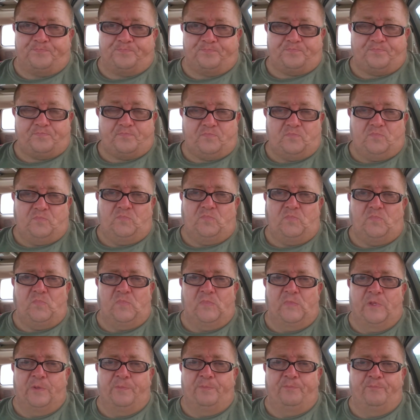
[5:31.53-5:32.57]

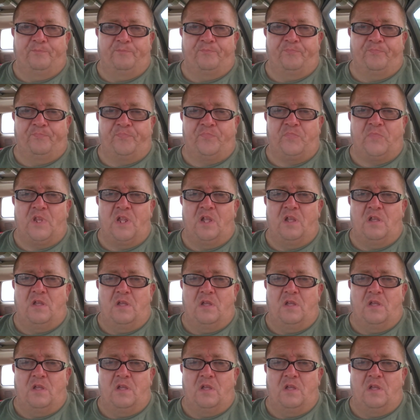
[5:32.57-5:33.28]
(no one is talking)